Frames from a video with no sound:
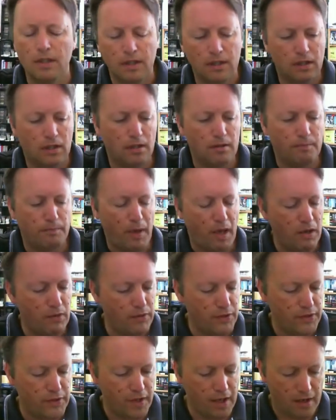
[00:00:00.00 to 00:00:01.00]
like
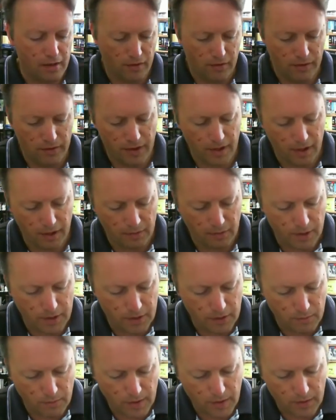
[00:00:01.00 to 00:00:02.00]
Polestar on there, which
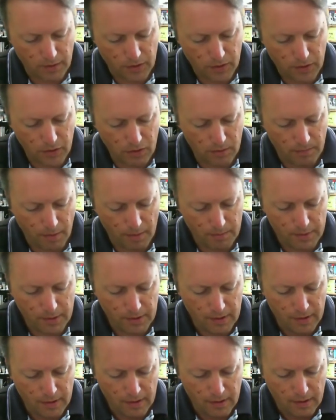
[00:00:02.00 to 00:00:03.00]
is one of the shoot 'em ups,
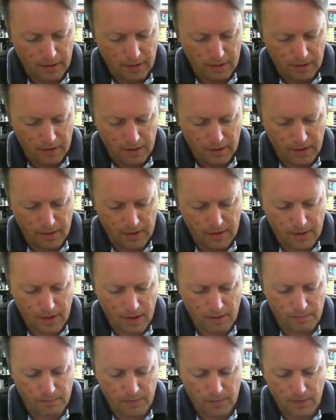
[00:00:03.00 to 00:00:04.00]
is
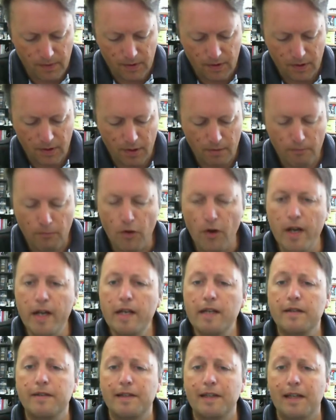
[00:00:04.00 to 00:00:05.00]

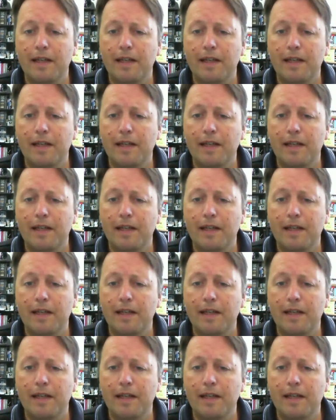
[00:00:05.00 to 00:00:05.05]
horrendously